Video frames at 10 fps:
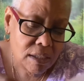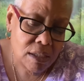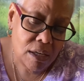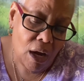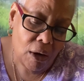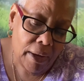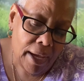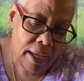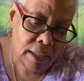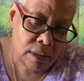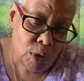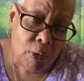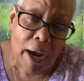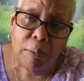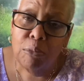You know, and the
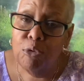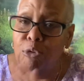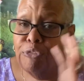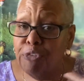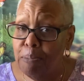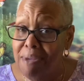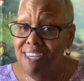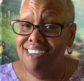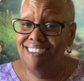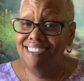right move for me